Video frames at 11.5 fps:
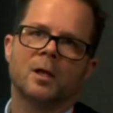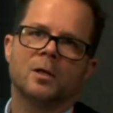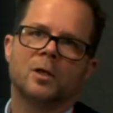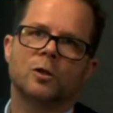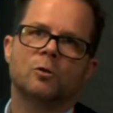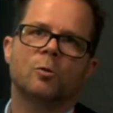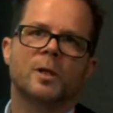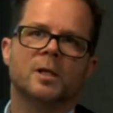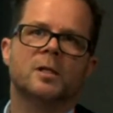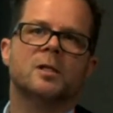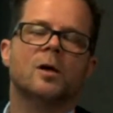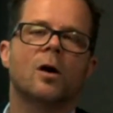So you will be
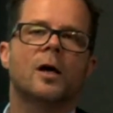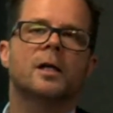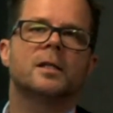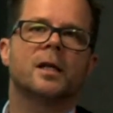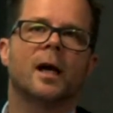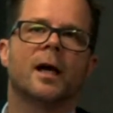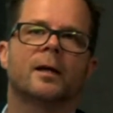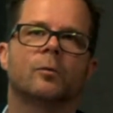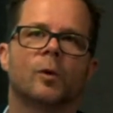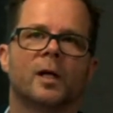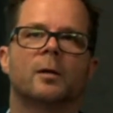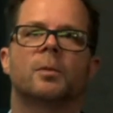assigned a
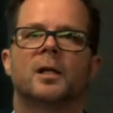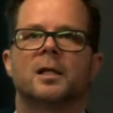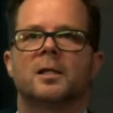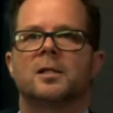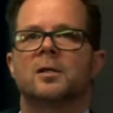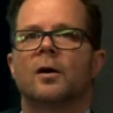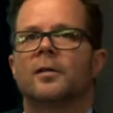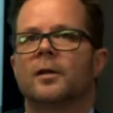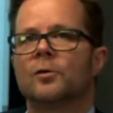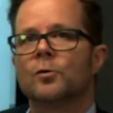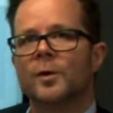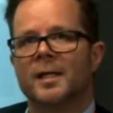Wikipedia site that
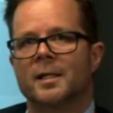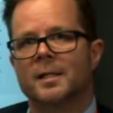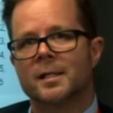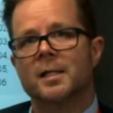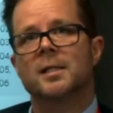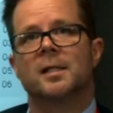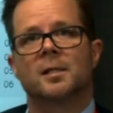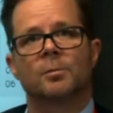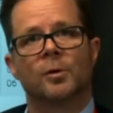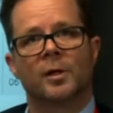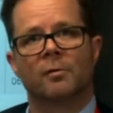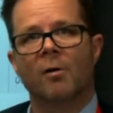already exists, that's
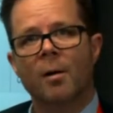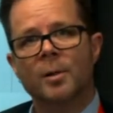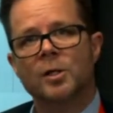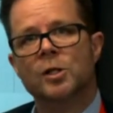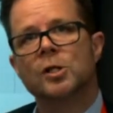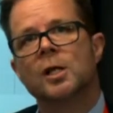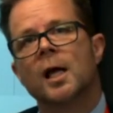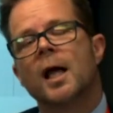pretty rubbish,